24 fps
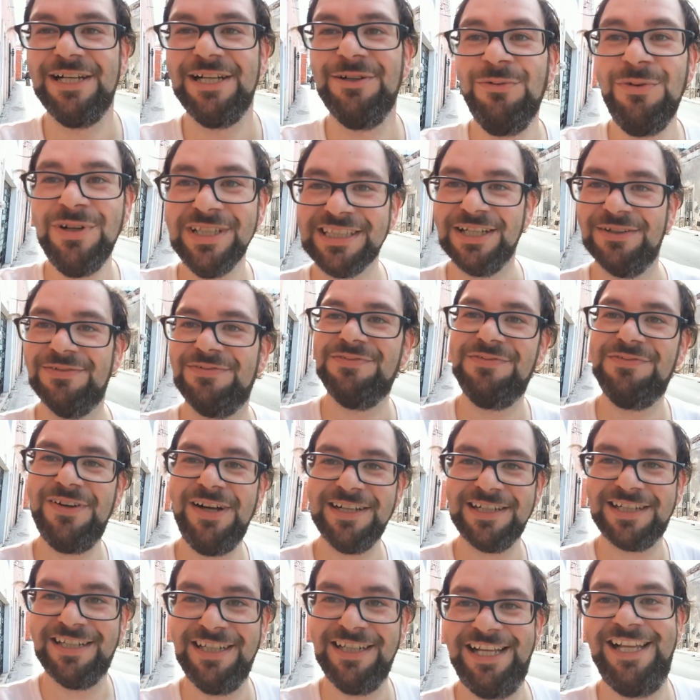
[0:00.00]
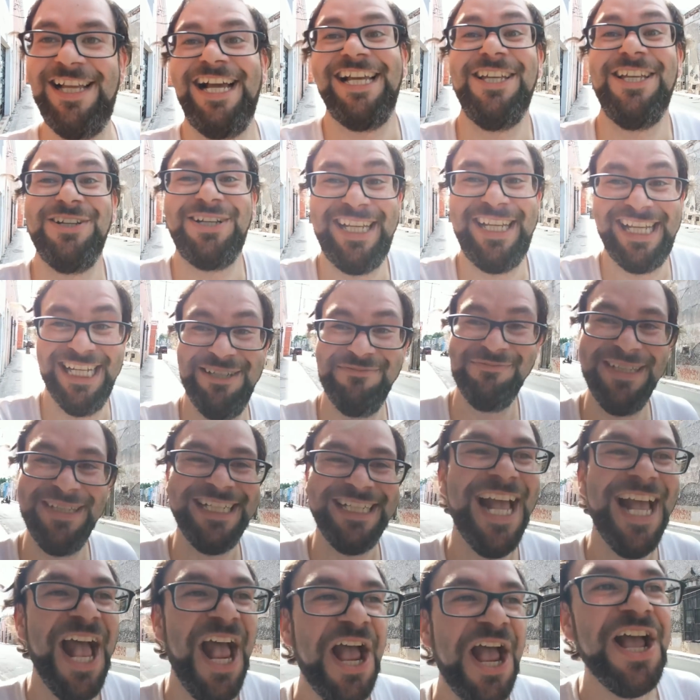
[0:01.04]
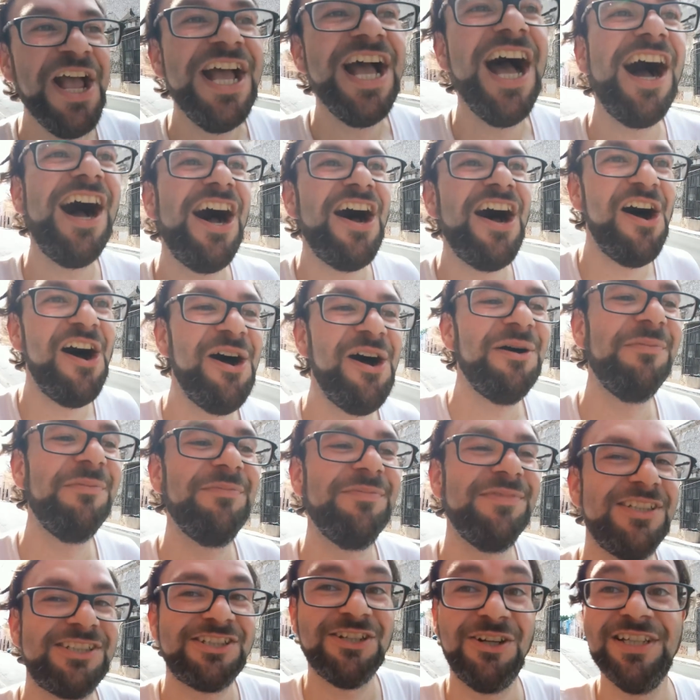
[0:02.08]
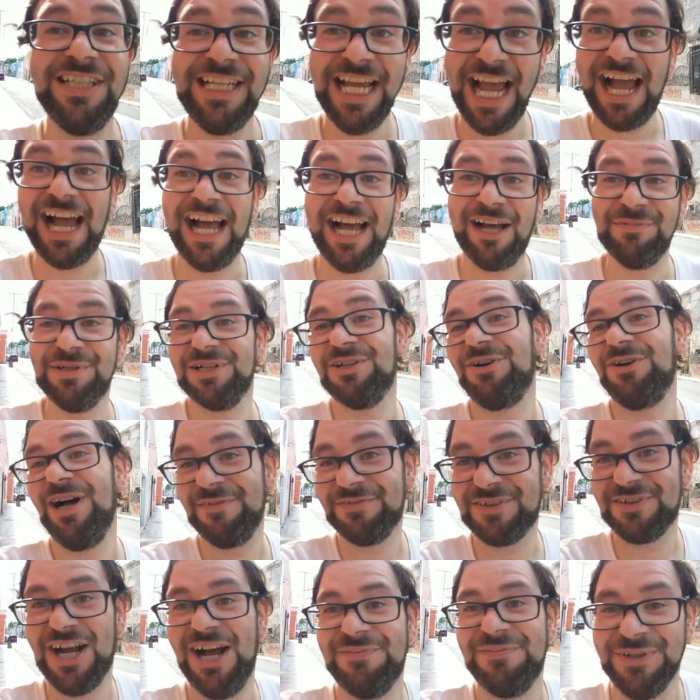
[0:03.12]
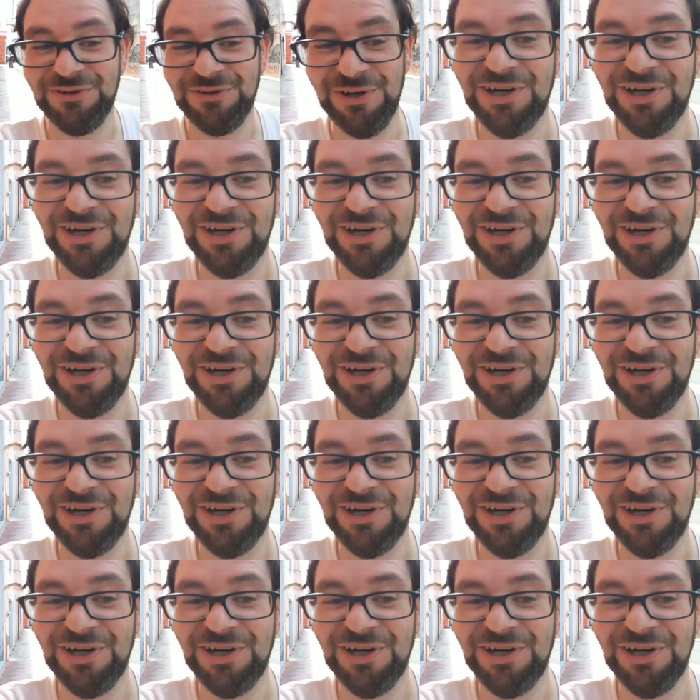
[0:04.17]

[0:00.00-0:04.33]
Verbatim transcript: like, what the fuck? Are you kidding me? Um, so yeah, I'm gonna go have coffee